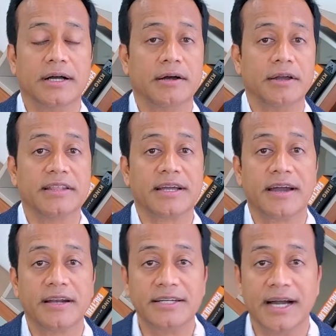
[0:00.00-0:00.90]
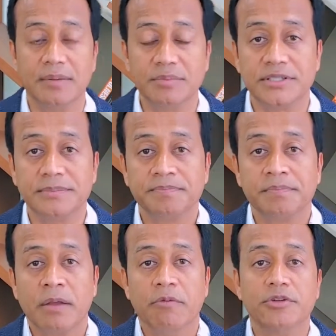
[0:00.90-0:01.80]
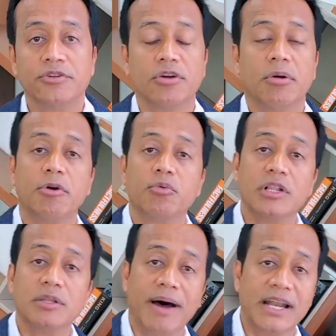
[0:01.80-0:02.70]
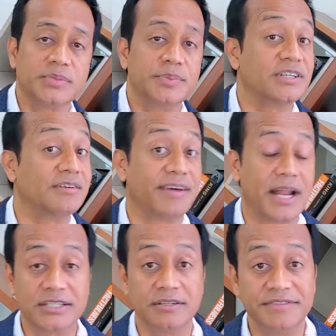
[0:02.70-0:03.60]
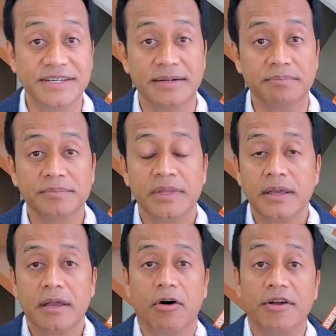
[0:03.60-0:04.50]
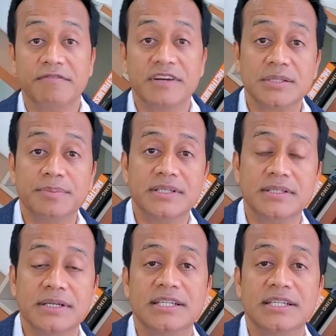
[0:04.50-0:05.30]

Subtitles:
in the current times, when you're talking about wealth management or financial freedom or investments,